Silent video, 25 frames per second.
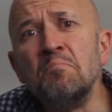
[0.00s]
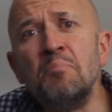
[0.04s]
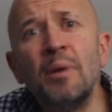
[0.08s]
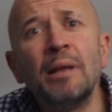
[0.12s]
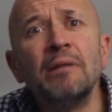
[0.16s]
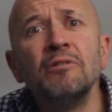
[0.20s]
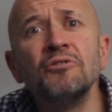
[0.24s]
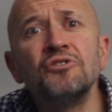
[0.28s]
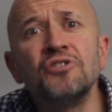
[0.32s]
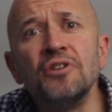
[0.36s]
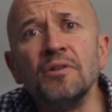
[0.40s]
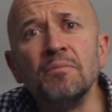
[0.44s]

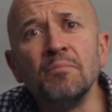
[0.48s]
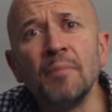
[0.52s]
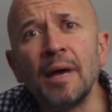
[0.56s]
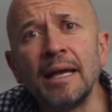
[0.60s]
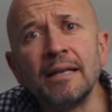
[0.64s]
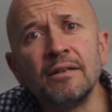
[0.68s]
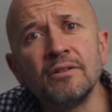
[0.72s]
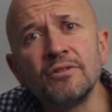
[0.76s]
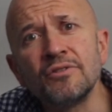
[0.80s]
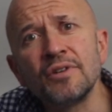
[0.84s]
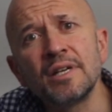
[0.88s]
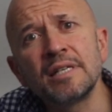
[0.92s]
Belgian
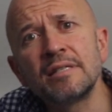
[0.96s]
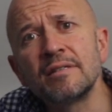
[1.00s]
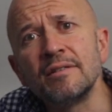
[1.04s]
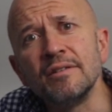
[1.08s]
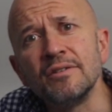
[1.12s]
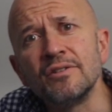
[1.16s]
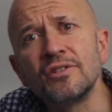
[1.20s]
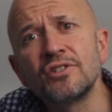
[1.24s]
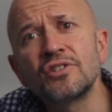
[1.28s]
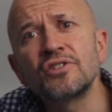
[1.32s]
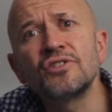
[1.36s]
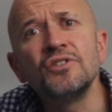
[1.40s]
men dressed
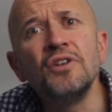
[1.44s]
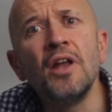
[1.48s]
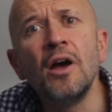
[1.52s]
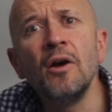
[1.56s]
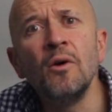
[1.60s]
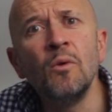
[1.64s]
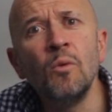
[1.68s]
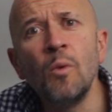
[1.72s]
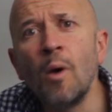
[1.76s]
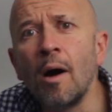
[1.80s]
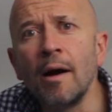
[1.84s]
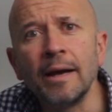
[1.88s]
as Snow
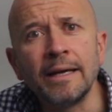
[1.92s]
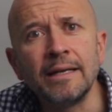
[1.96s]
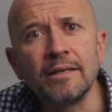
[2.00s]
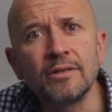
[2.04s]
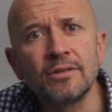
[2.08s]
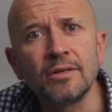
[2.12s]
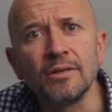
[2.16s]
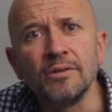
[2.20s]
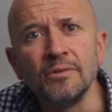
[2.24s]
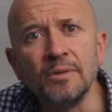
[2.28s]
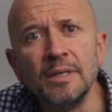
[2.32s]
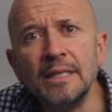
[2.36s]
White
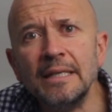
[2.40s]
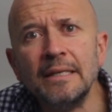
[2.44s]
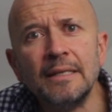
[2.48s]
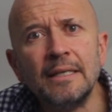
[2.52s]
who